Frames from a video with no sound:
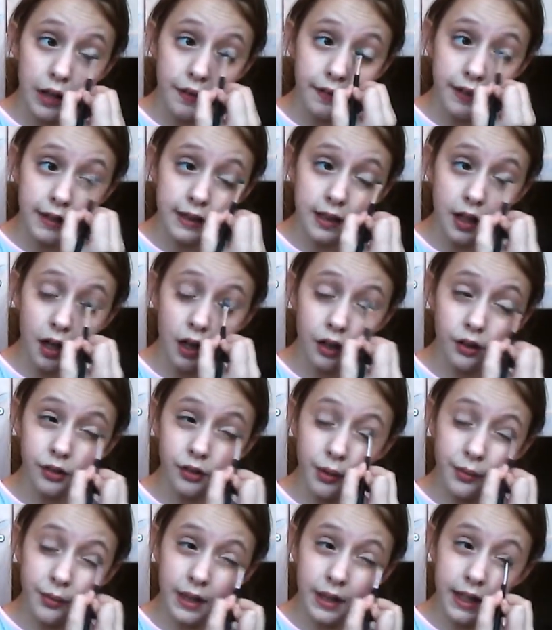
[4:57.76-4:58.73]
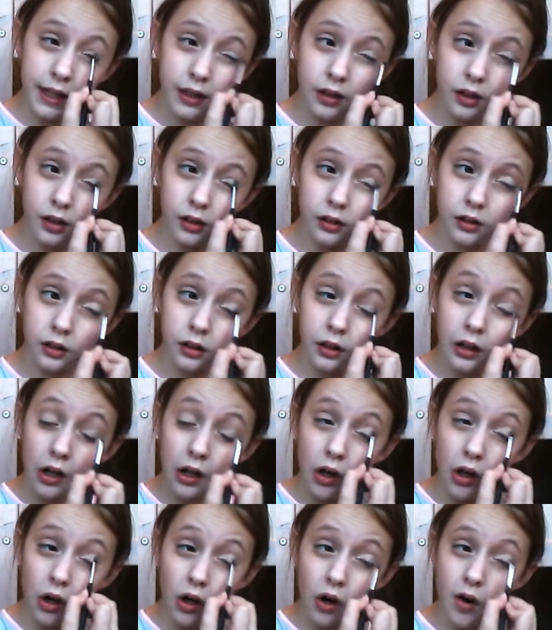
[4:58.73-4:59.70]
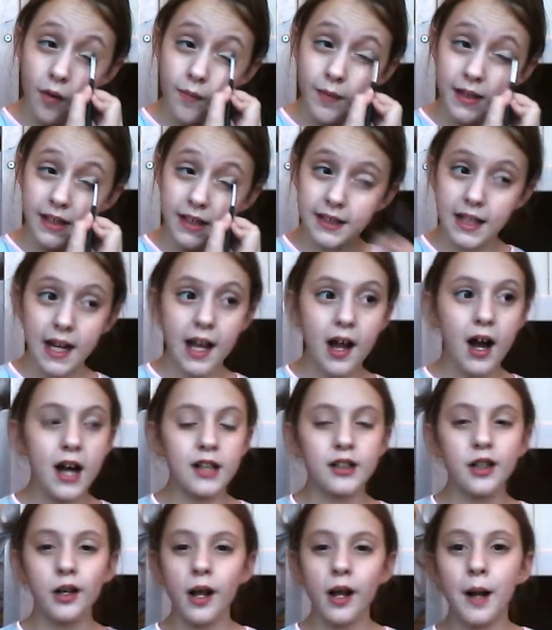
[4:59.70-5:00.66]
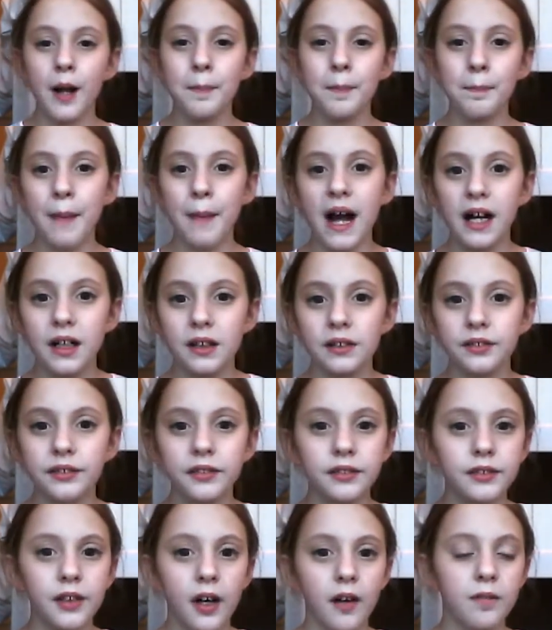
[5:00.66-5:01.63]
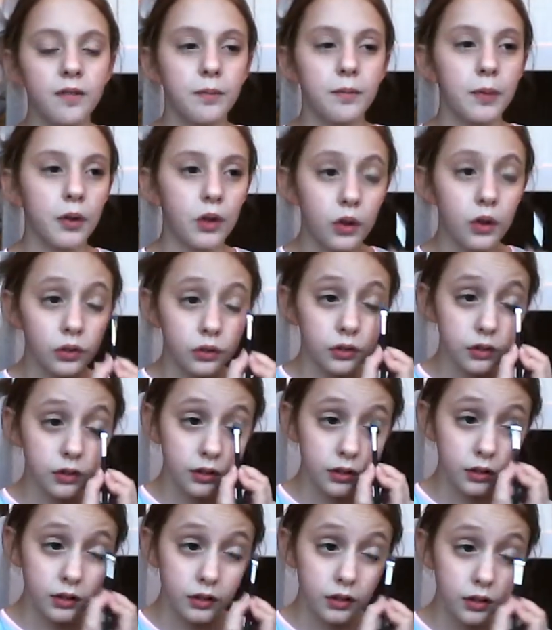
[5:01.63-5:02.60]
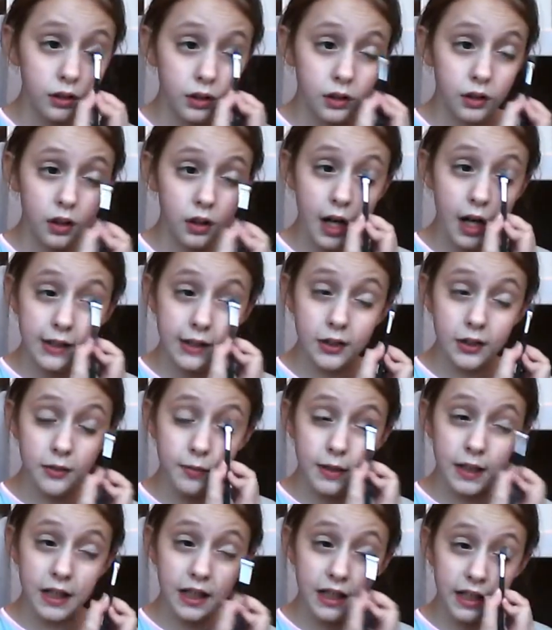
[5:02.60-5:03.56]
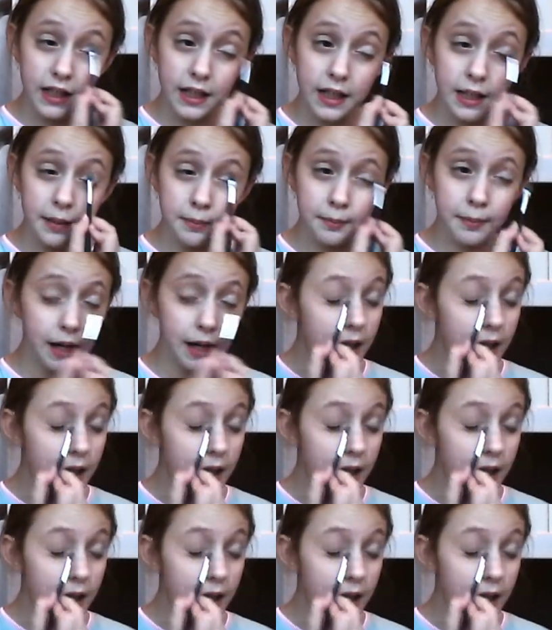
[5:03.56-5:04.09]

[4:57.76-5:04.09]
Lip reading: So these colours are really good. Obviously I don't have MAC and stuff because I don't really need